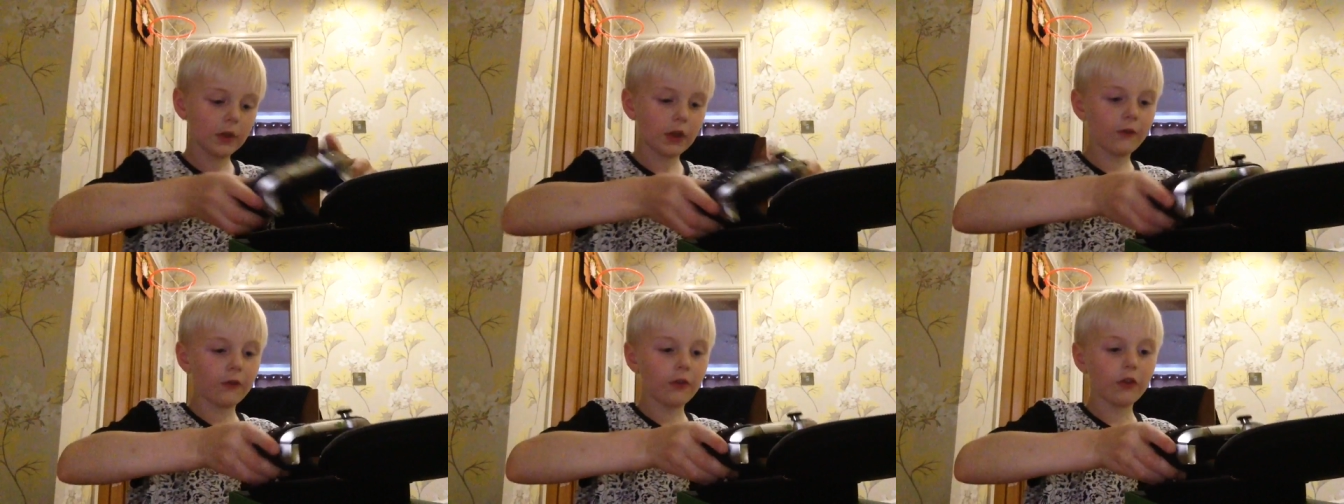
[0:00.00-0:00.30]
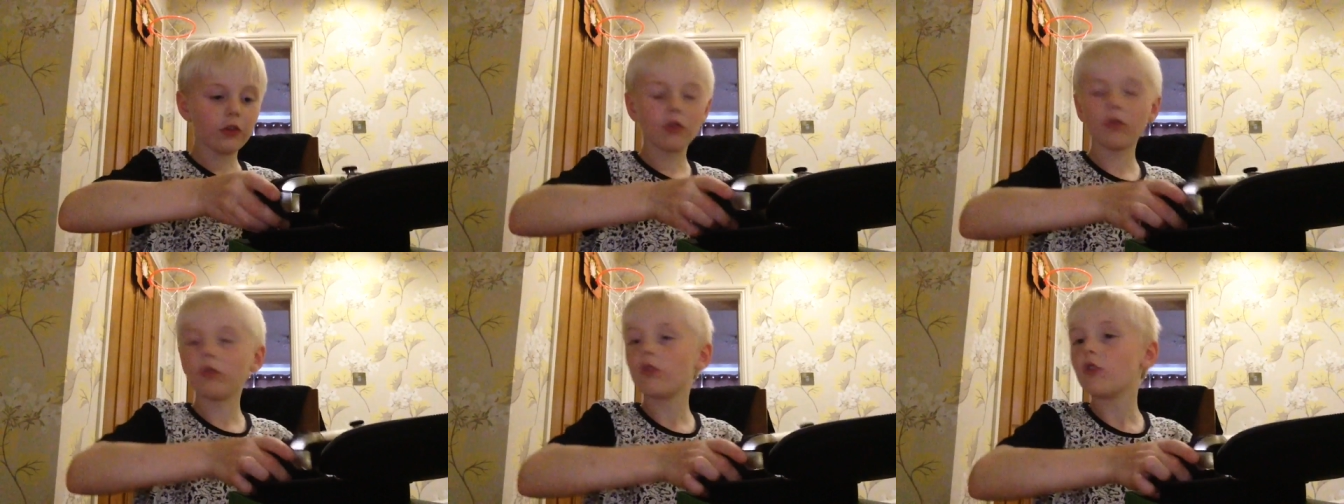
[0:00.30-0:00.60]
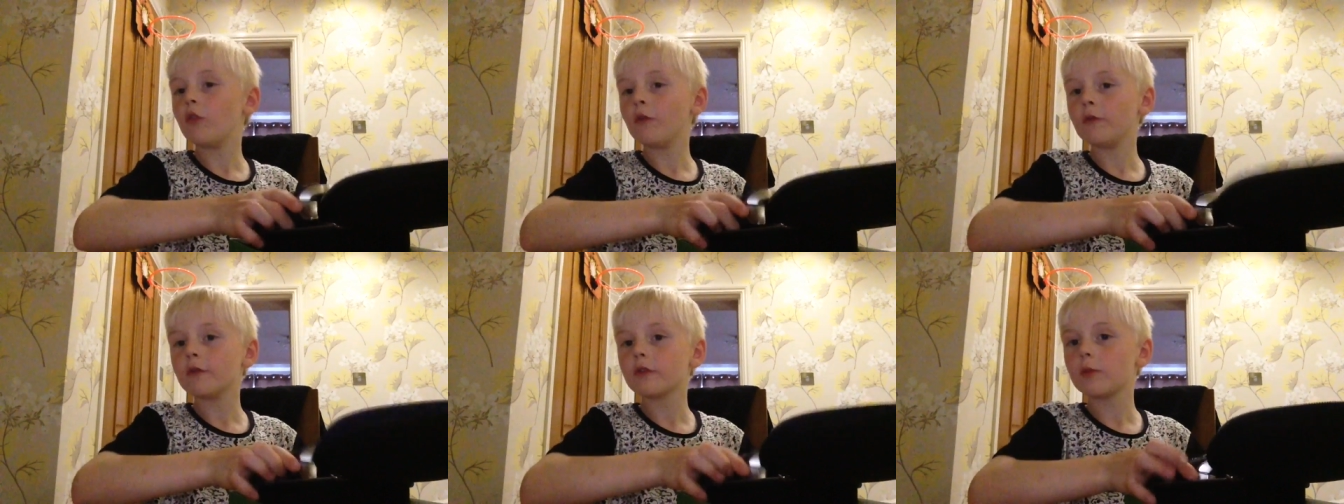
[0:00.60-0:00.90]
if it's
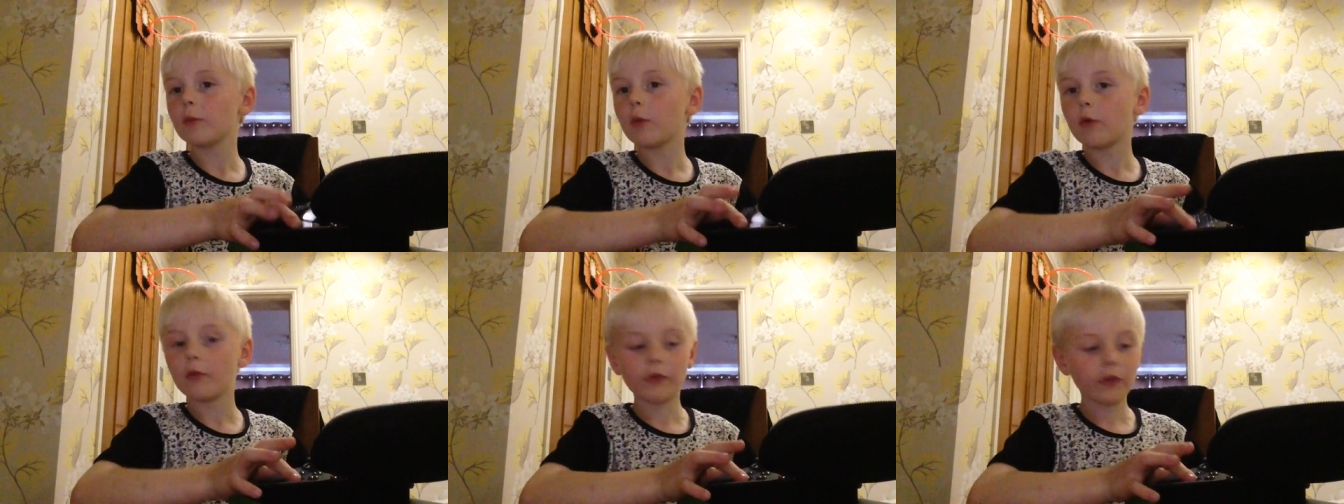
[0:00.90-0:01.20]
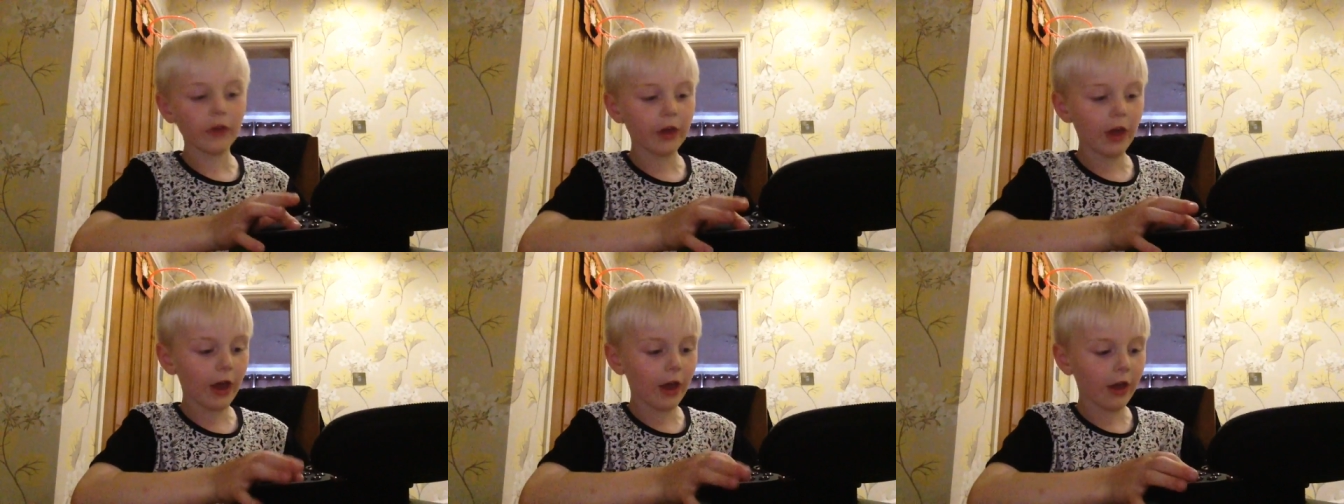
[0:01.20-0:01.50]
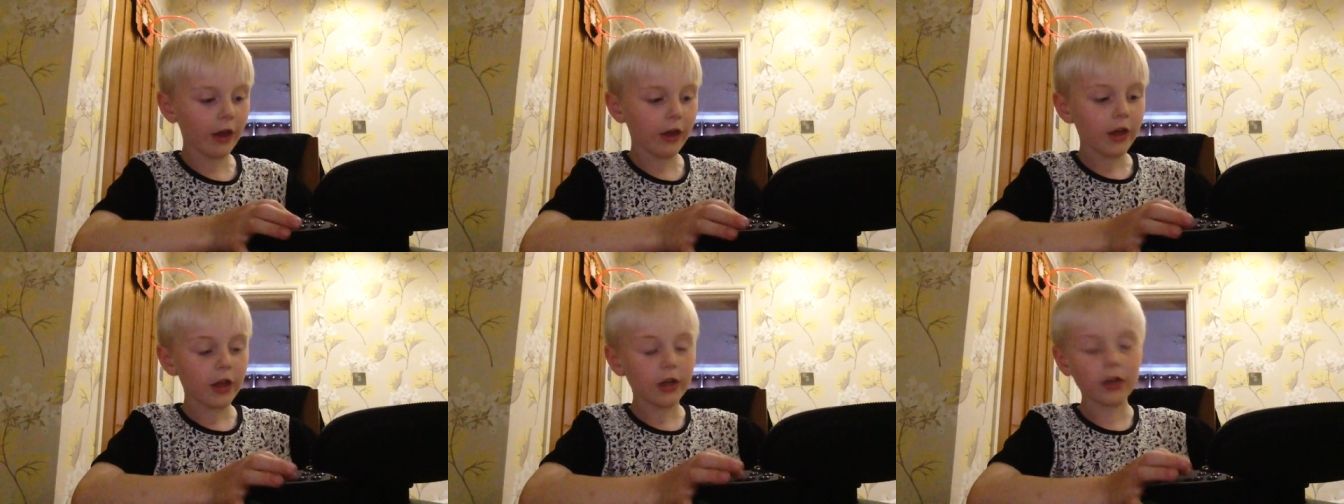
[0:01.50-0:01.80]
uncomfortable for you. You
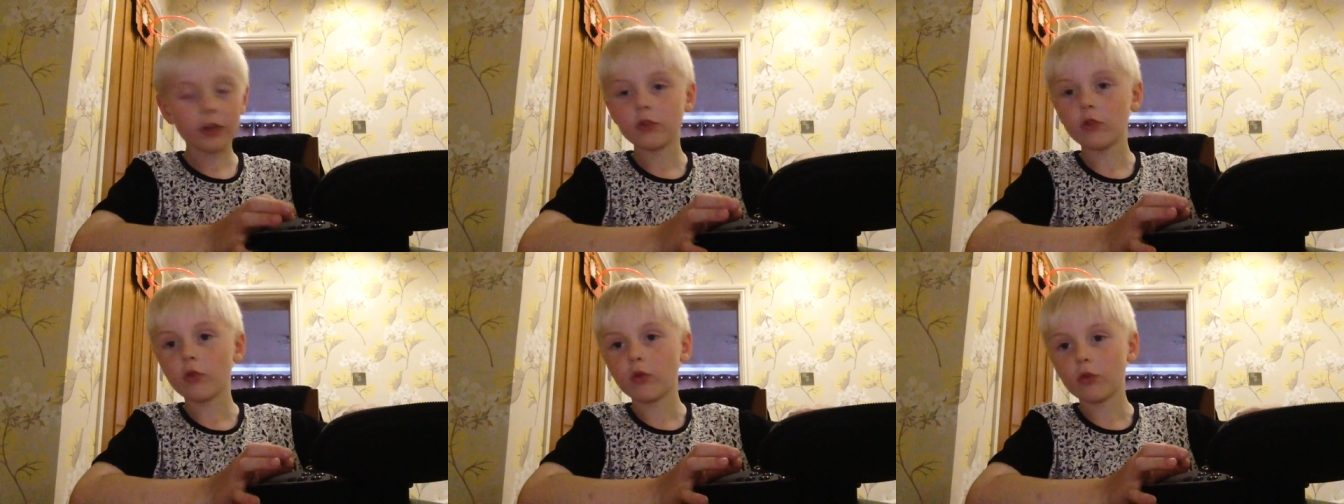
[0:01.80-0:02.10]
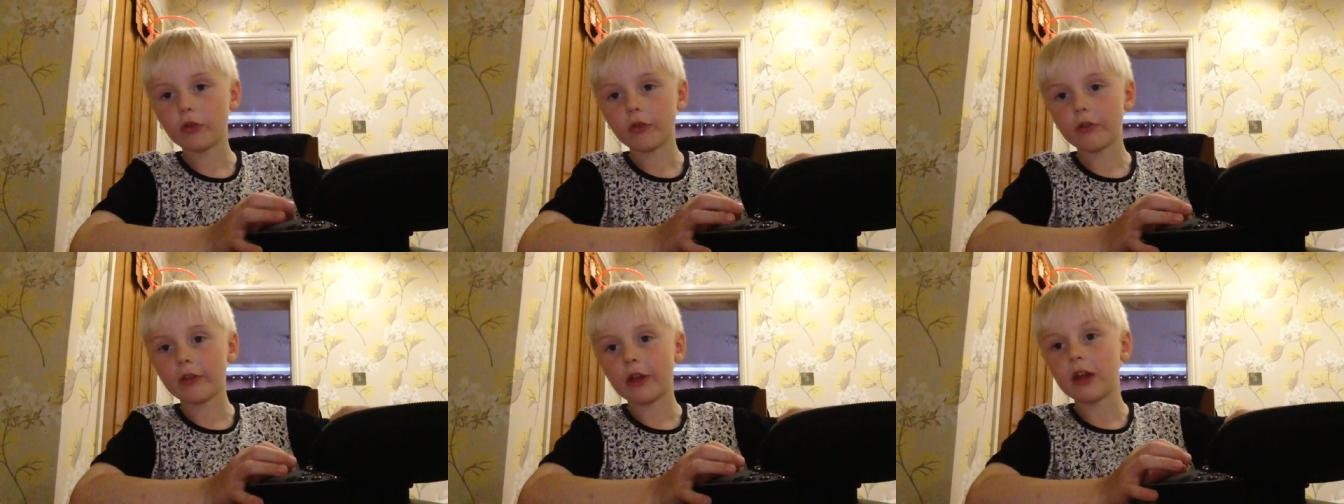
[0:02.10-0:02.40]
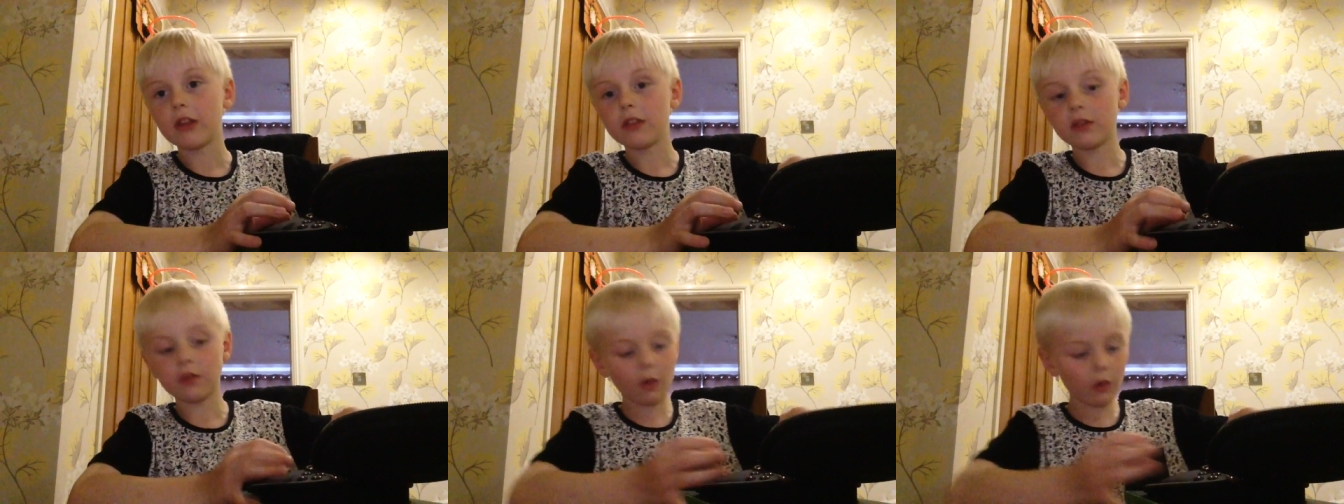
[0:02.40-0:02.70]
can also
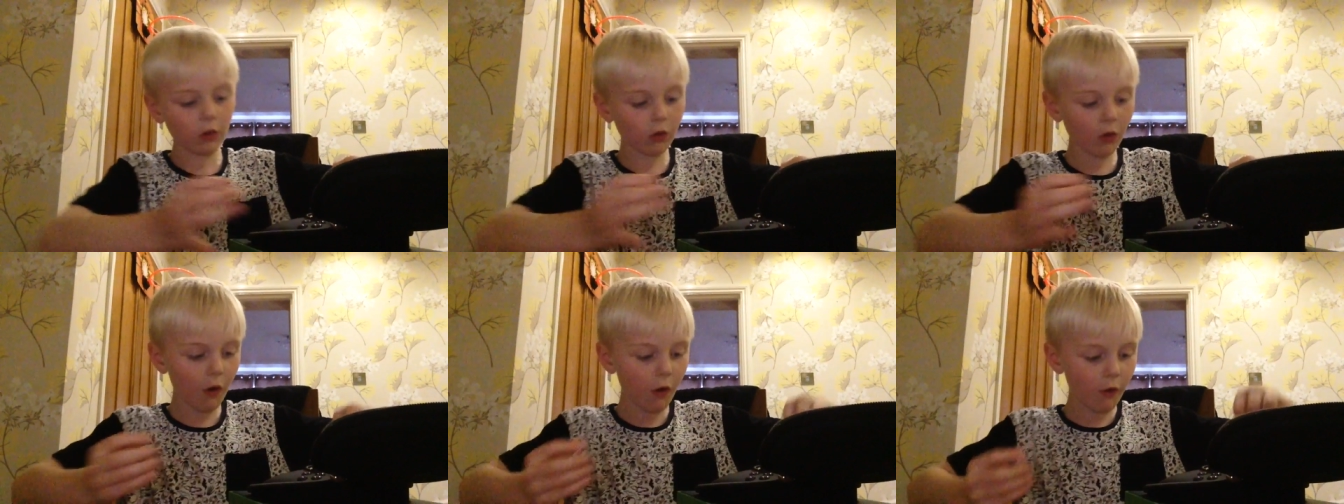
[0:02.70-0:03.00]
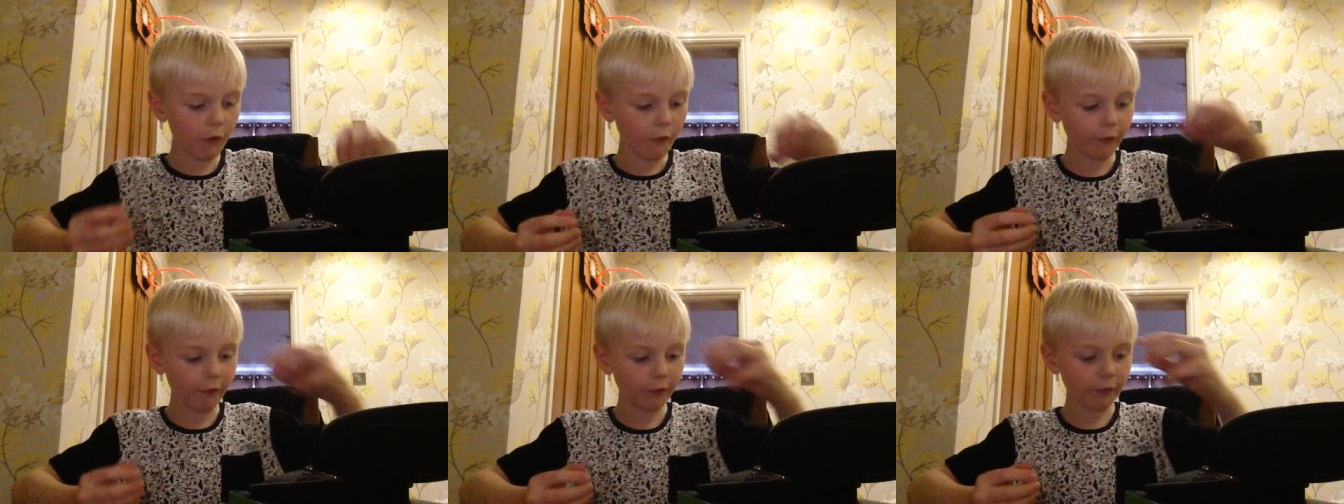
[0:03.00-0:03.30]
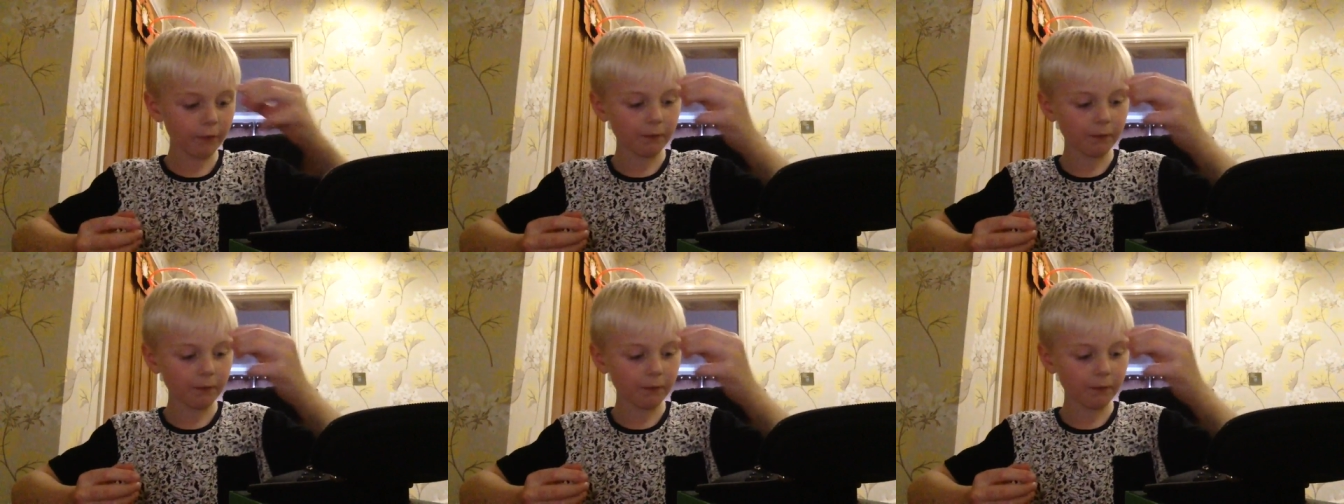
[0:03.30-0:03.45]
take this off